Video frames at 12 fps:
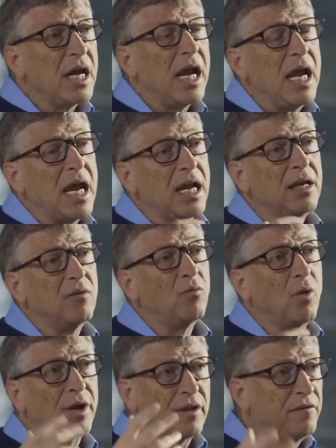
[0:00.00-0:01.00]
And
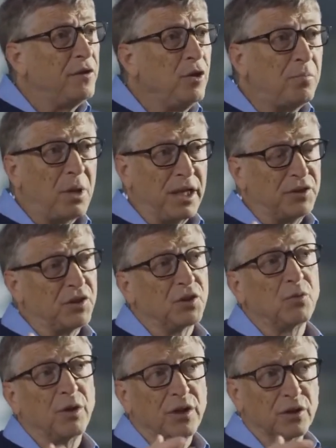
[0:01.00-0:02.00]
one of the few
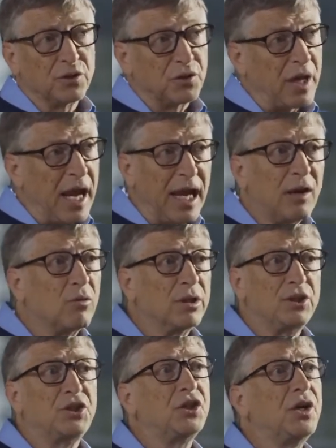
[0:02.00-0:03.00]
places where there's
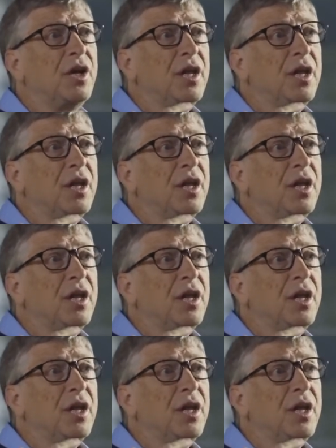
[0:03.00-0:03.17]
acreage